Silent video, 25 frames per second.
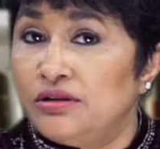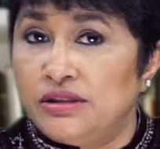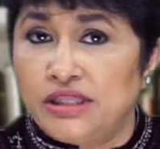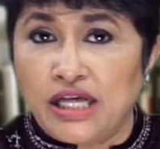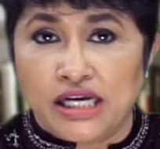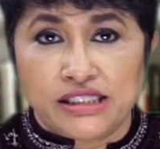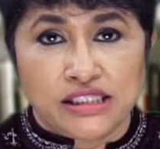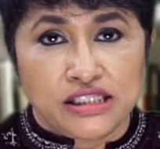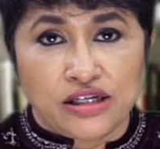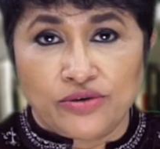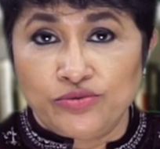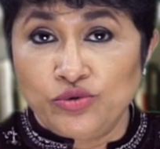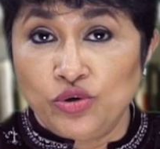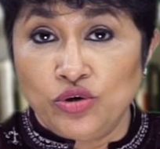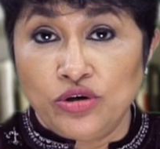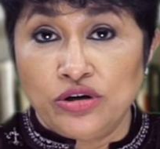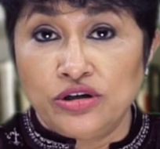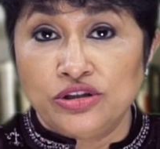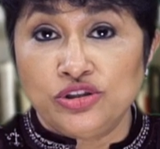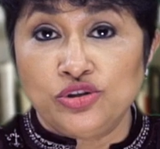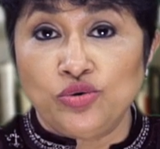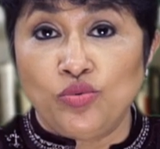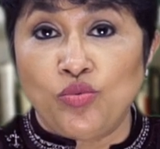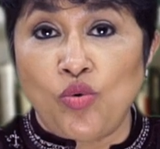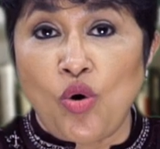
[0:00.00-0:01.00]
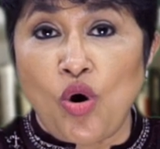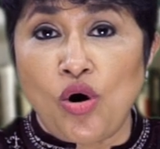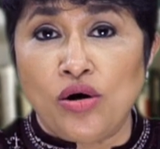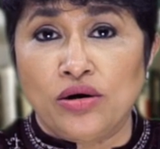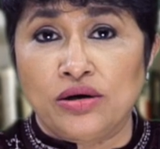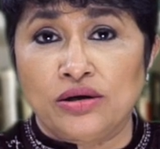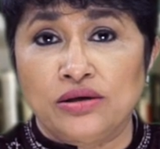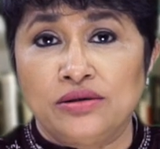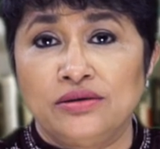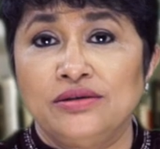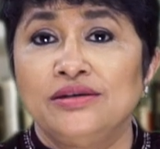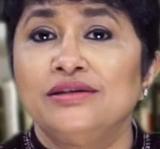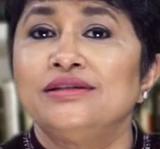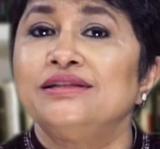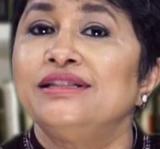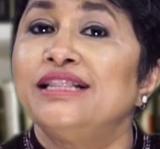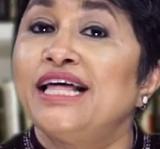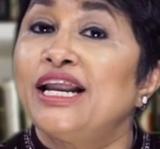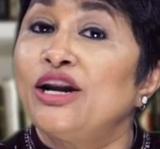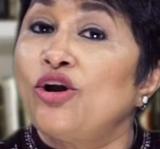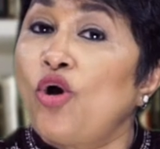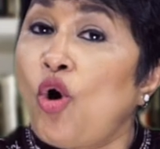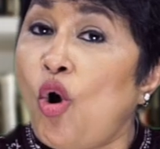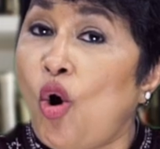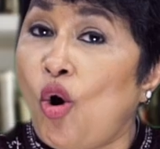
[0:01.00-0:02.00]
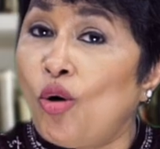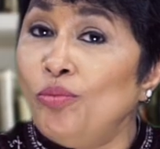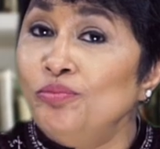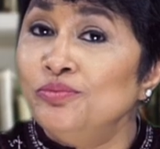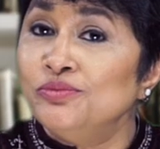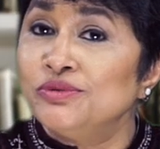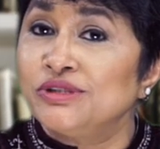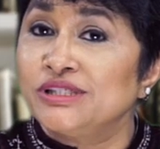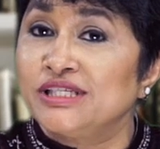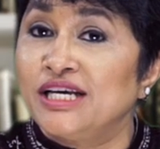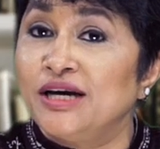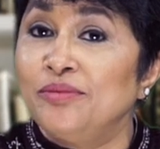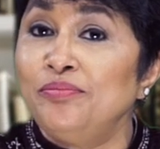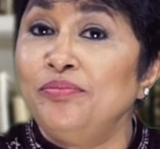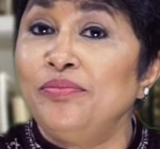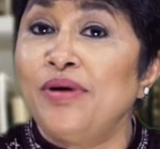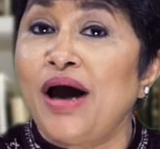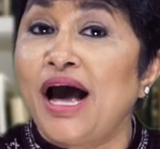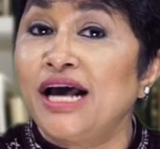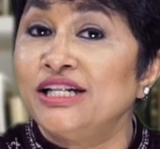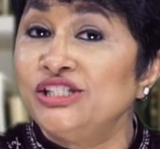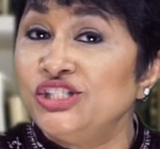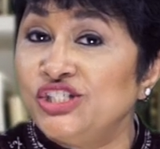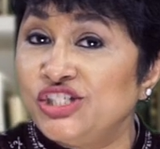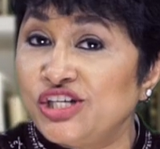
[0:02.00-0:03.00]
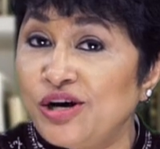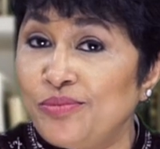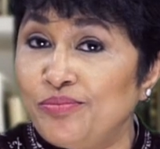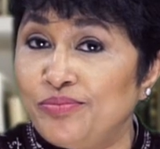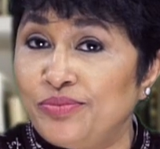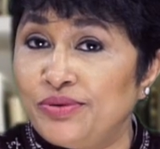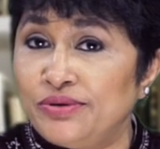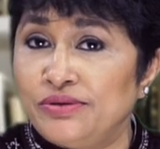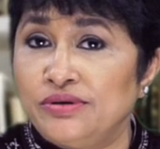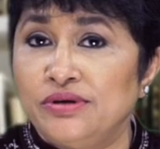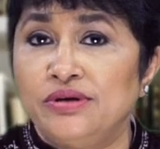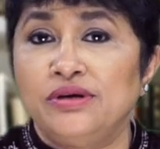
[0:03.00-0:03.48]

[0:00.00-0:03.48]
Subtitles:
That's how you learn to walk, then hop, skip, and jump.